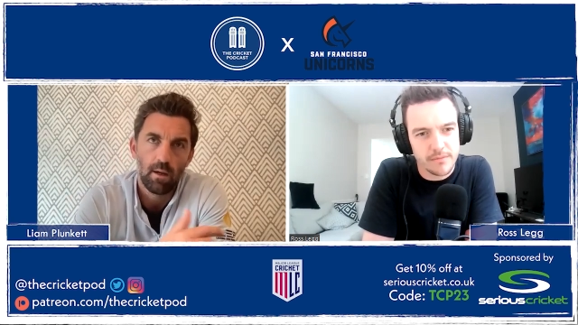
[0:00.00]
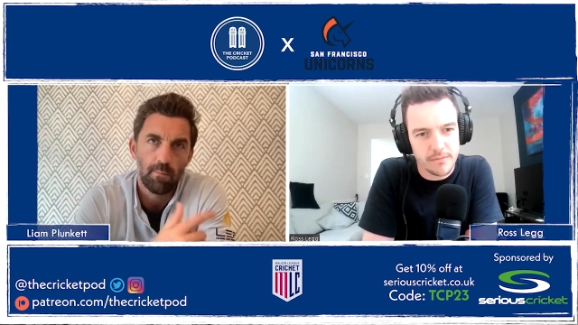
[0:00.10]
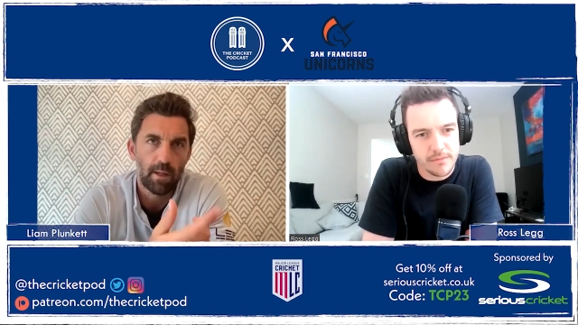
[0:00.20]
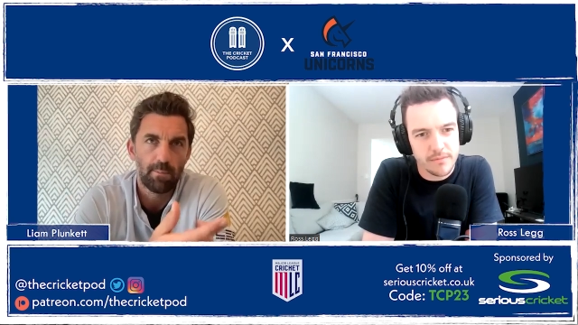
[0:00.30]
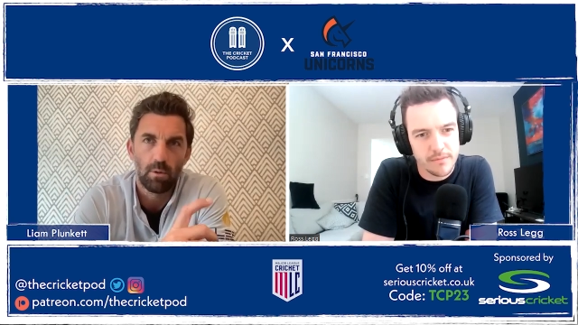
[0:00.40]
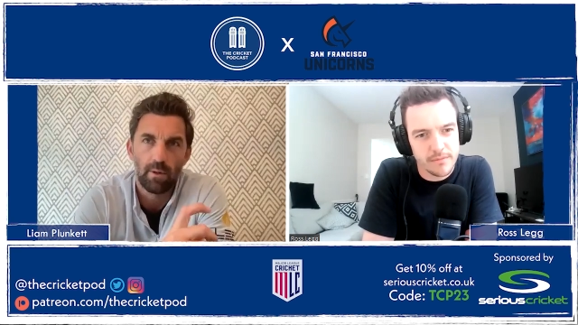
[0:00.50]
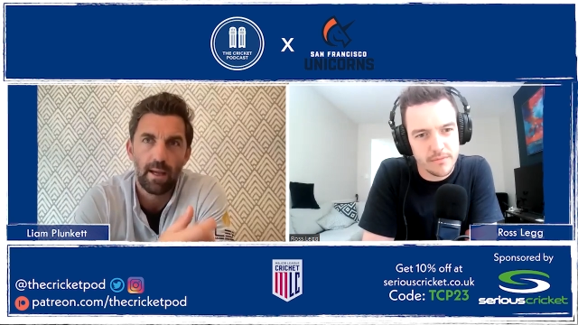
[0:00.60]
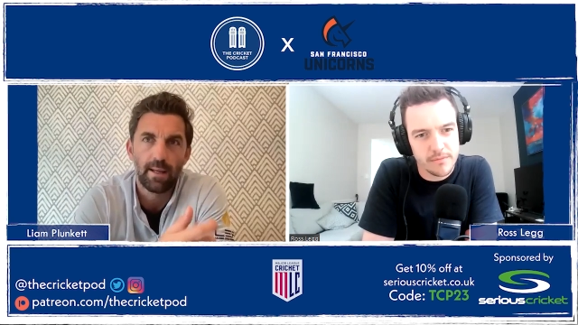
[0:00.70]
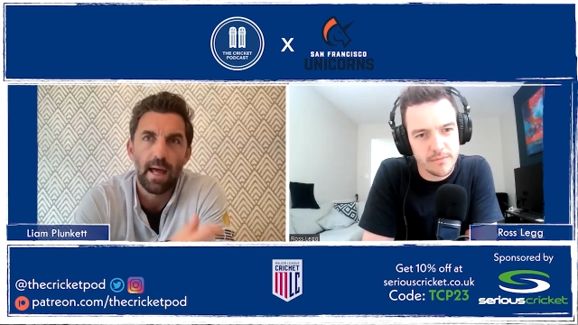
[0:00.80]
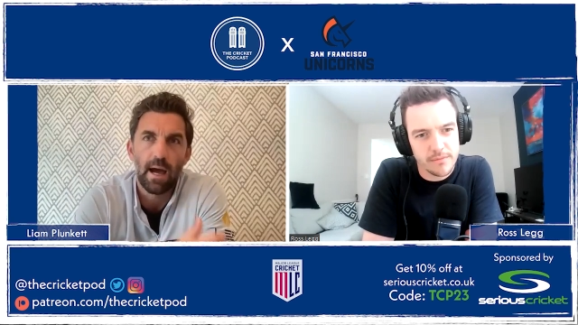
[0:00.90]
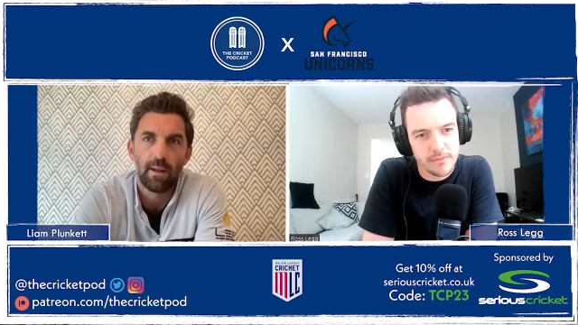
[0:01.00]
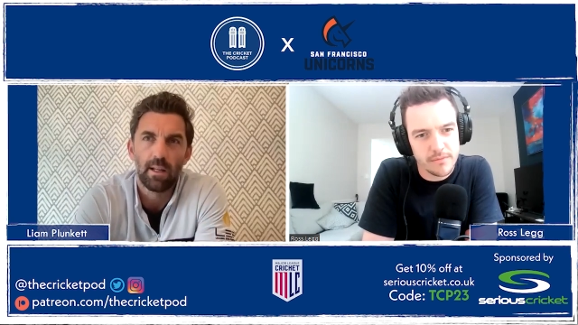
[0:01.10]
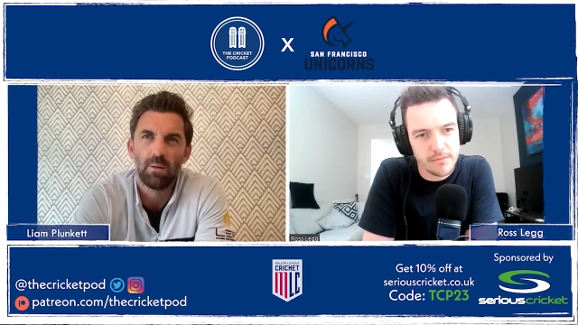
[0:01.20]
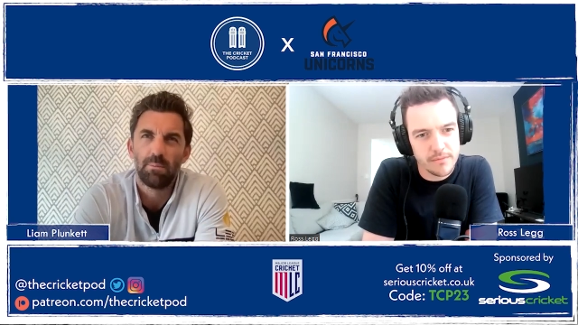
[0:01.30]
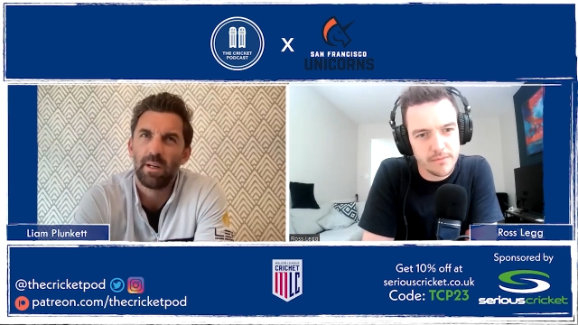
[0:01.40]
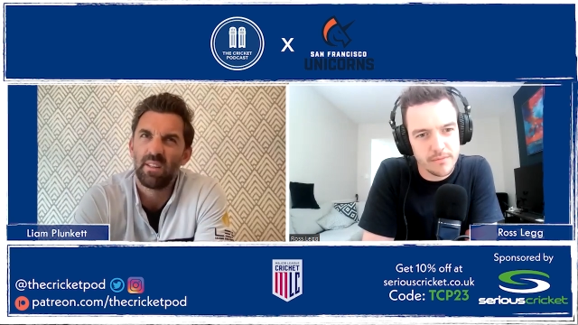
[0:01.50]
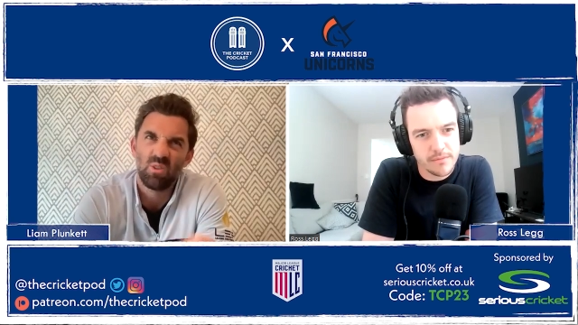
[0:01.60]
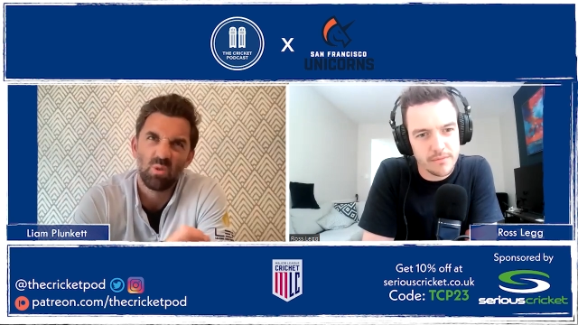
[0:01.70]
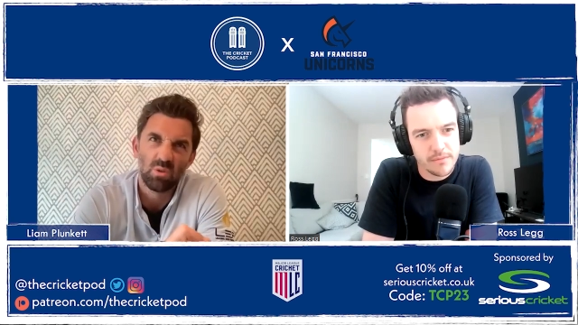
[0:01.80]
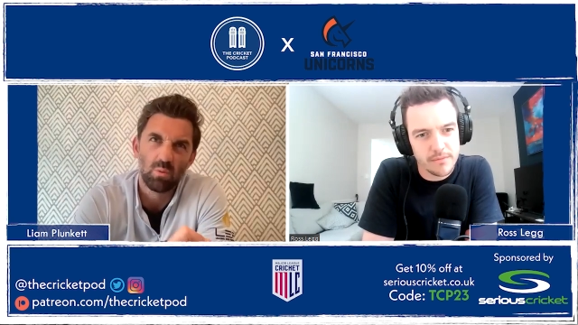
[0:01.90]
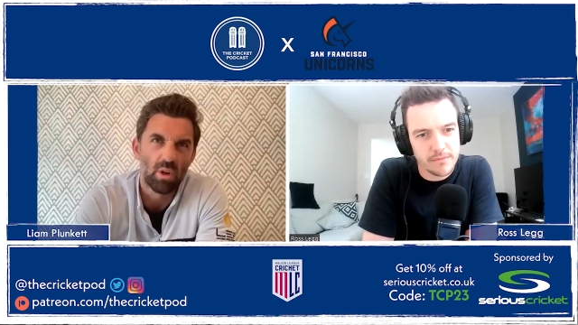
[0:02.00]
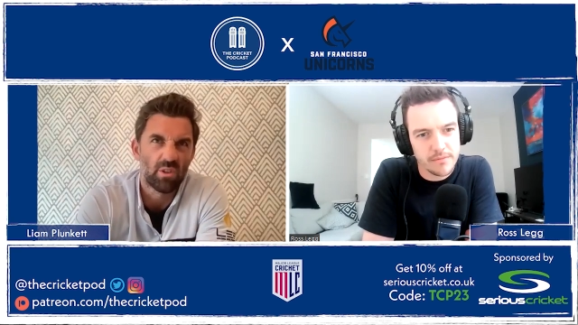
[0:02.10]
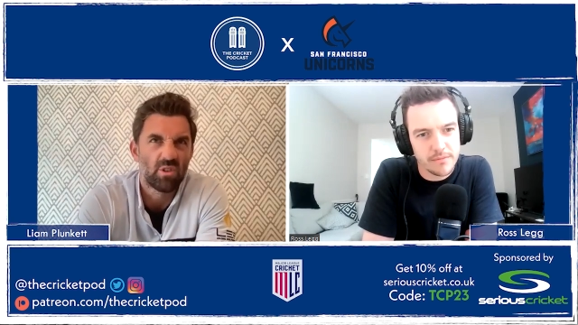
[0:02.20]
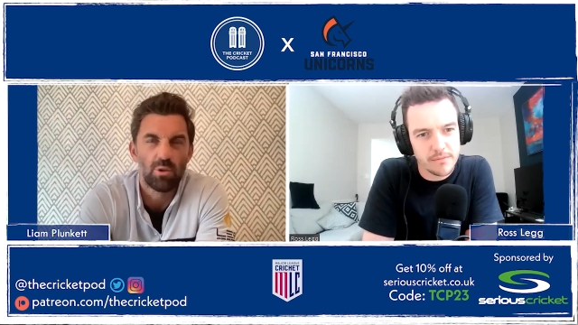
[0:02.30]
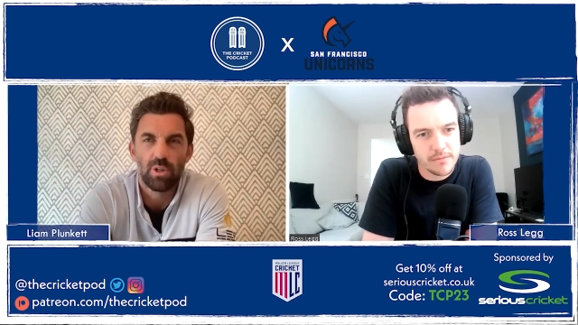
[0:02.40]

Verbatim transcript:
Speaker 1: Mm. People went in and out a little bit, and there was one or two